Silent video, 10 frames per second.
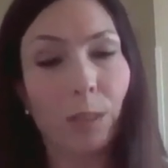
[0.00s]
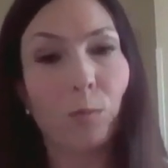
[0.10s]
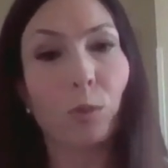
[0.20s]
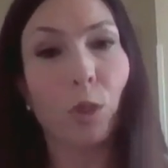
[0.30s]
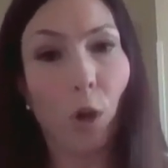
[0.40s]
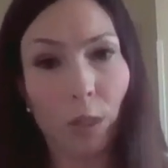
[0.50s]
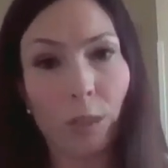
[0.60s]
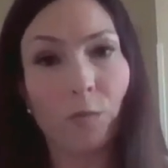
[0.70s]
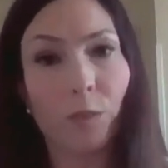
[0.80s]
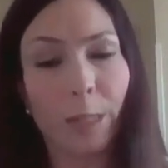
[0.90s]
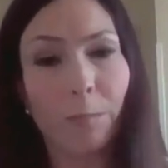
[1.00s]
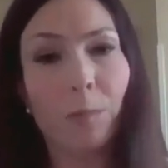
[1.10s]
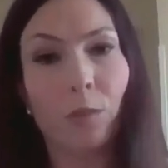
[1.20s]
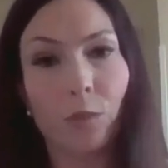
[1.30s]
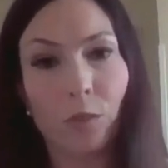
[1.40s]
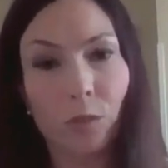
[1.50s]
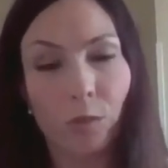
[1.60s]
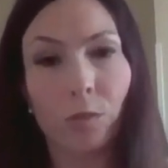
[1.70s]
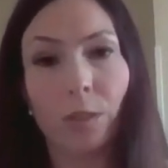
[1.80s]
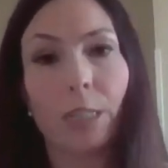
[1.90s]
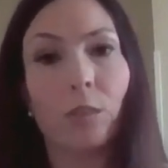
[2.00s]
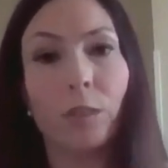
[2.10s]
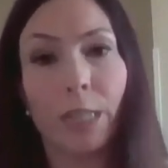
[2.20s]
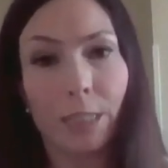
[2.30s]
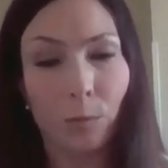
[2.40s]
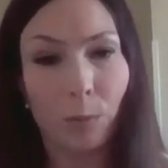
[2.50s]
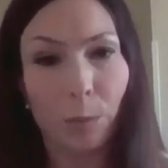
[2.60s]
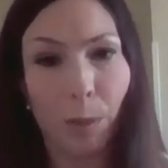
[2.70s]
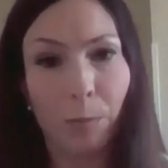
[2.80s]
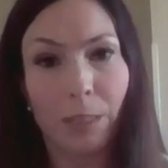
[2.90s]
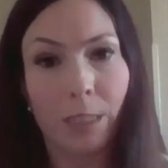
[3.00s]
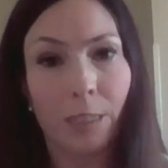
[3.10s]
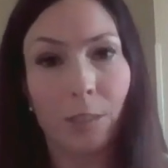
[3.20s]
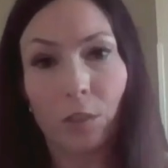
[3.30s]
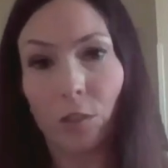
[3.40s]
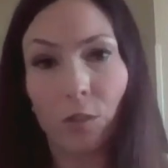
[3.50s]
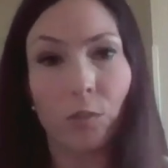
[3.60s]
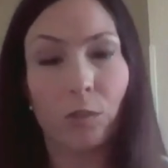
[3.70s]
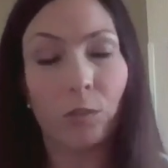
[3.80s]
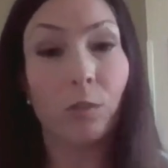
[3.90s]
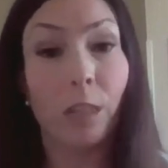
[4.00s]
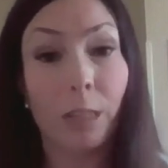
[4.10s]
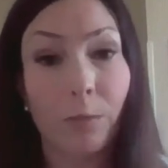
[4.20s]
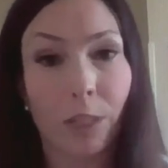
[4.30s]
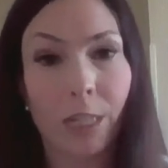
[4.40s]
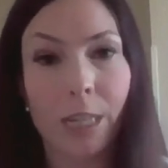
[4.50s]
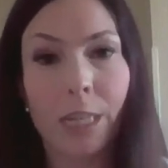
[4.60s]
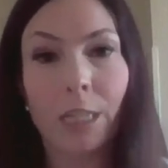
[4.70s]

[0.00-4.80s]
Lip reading: it was hard for them to get connected with the public sector to deliver.